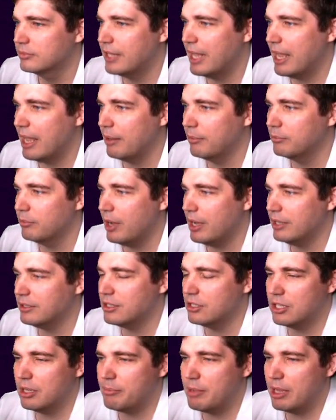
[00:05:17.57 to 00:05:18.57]
Damn, why is
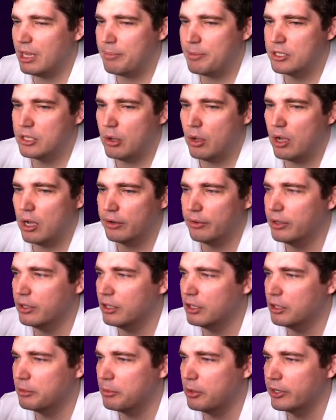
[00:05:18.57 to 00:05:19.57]
this shit making me so hungry
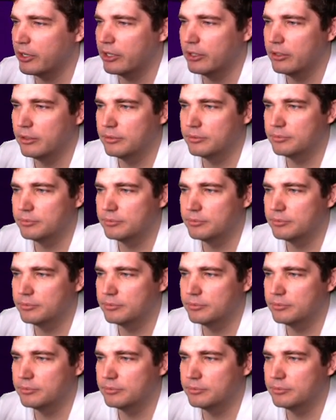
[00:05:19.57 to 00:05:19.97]
early in the morning?